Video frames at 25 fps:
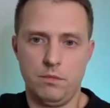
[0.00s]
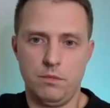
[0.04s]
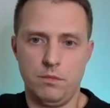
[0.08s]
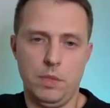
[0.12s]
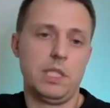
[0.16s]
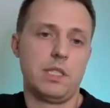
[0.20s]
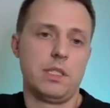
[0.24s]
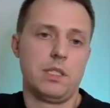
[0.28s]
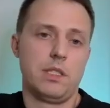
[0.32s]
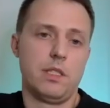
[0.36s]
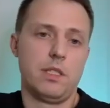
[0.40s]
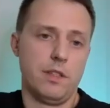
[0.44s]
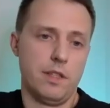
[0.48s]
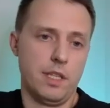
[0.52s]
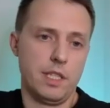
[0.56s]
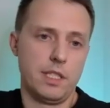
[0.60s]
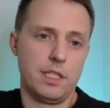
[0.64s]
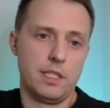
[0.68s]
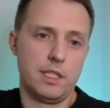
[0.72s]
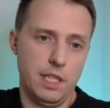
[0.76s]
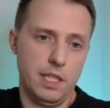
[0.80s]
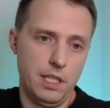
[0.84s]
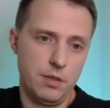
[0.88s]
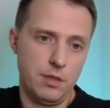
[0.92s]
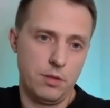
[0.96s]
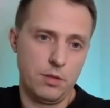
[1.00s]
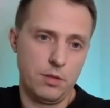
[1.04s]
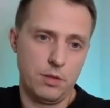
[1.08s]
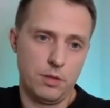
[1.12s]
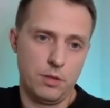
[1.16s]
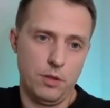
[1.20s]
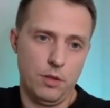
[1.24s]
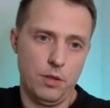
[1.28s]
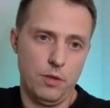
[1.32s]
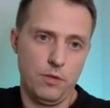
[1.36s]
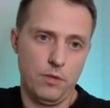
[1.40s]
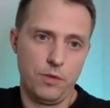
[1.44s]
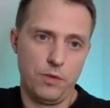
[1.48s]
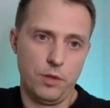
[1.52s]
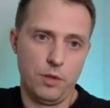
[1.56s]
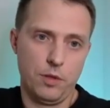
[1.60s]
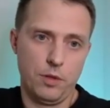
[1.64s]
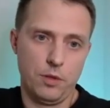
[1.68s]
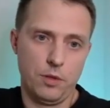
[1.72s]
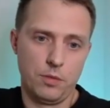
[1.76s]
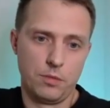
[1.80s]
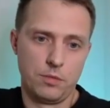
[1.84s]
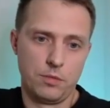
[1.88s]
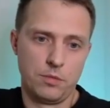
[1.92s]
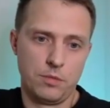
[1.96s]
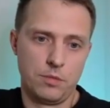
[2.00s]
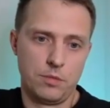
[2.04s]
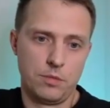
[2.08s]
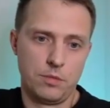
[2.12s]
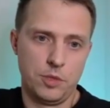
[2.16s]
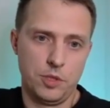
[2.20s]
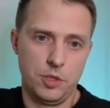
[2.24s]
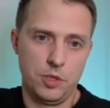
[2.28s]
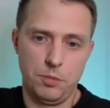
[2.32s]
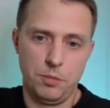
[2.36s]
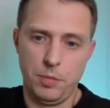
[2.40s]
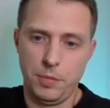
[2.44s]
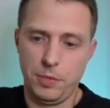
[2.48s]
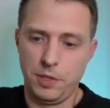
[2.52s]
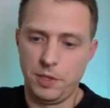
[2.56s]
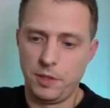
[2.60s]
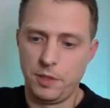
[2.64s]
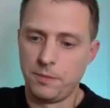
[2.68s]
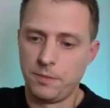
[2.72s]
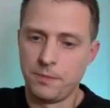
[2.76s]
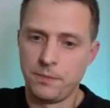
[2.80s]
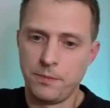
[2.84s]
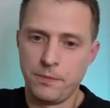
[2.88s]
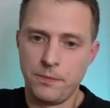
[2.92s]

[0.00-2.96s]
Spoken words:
basically the status of your shipment.